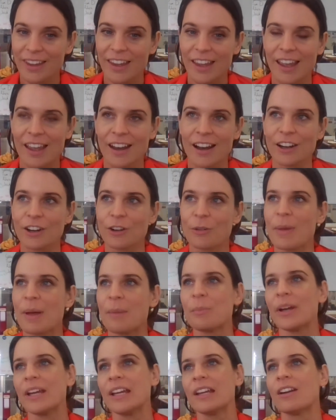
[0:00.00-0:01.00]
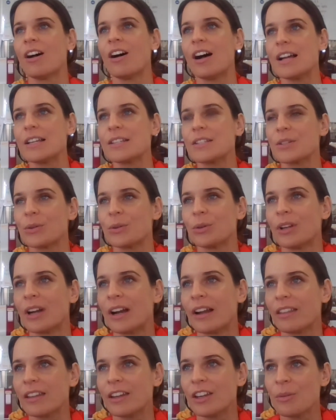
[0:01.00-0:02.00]
and I can remember in high school, and
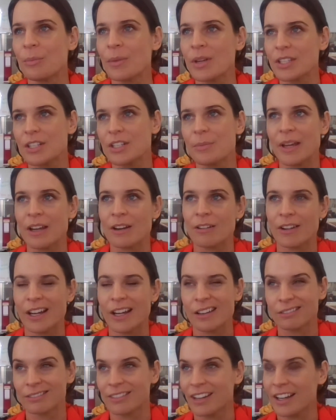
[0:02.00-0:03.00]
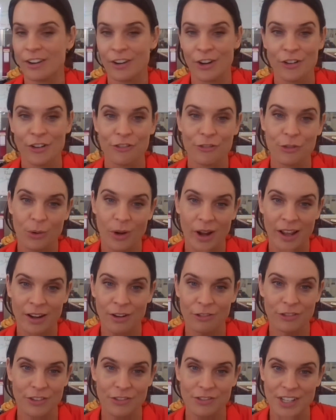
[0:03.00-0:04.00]
I think you must have been around, I don't know, 14 or
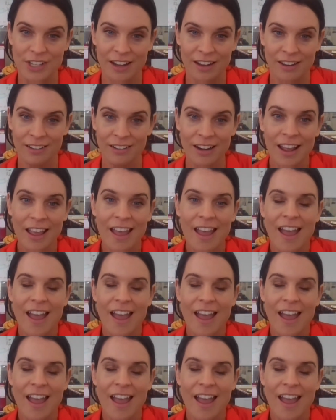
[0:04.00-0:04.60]
15,